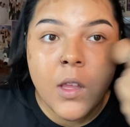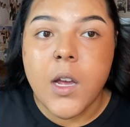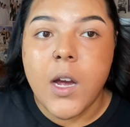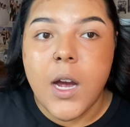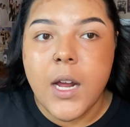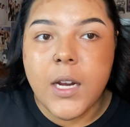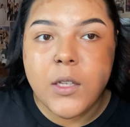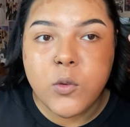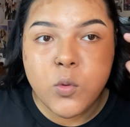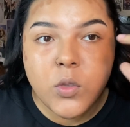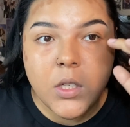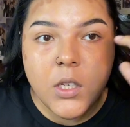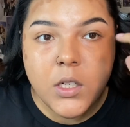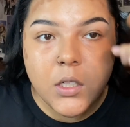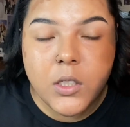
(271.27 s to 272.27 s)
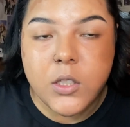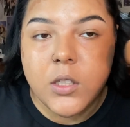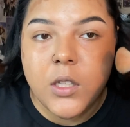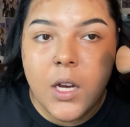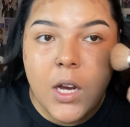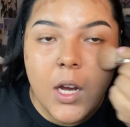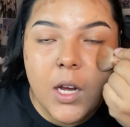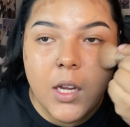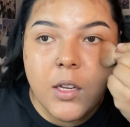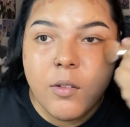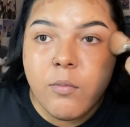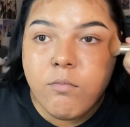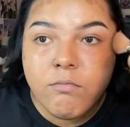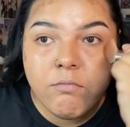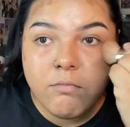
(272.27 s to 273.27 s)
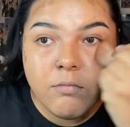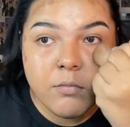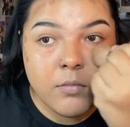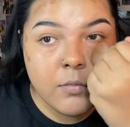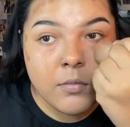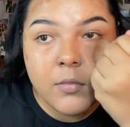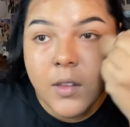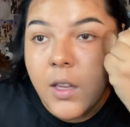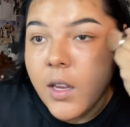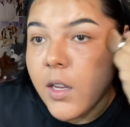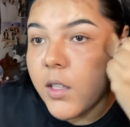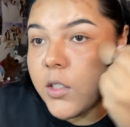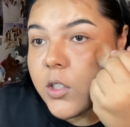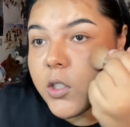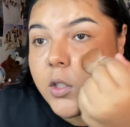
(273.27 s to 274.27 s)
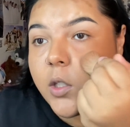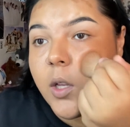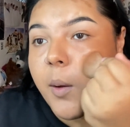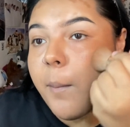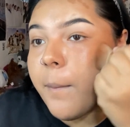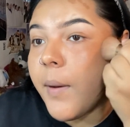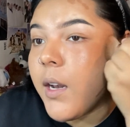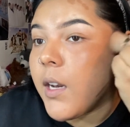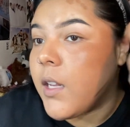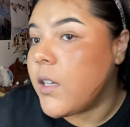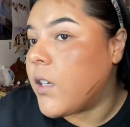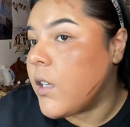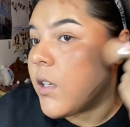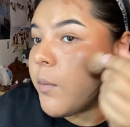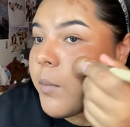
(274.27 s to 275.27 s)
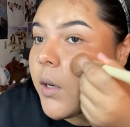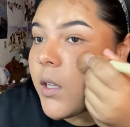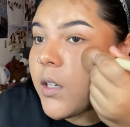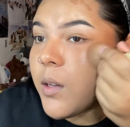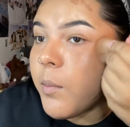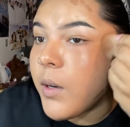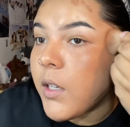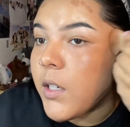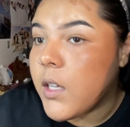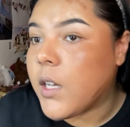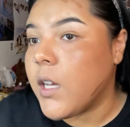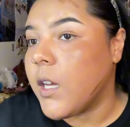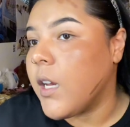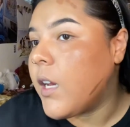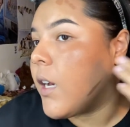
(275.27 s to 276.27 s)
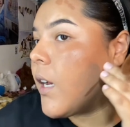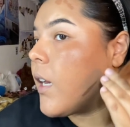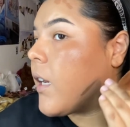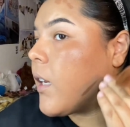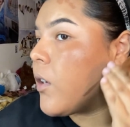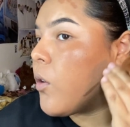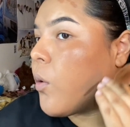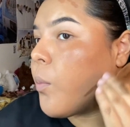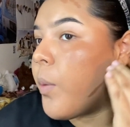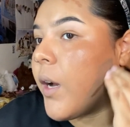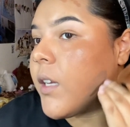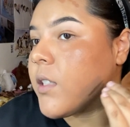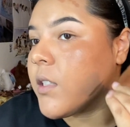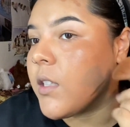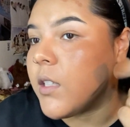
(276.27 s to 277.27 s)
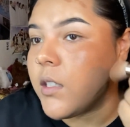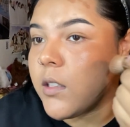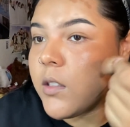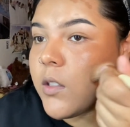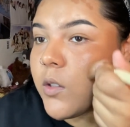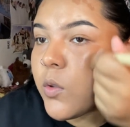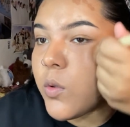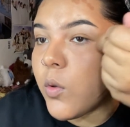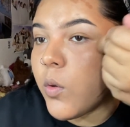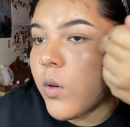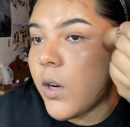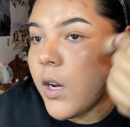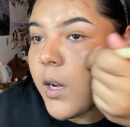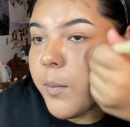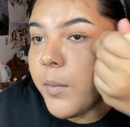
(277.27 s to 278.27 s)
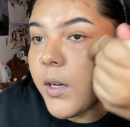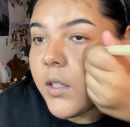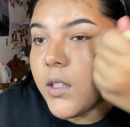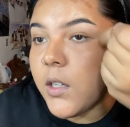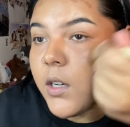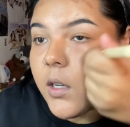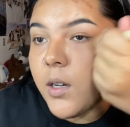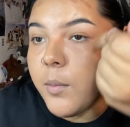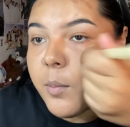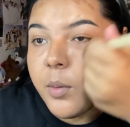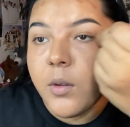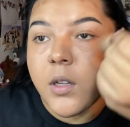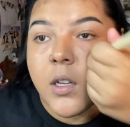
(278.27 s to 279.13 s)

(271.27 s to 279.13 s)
I like to take it under the eye and just blend it. And I don't pass this, so I blend up.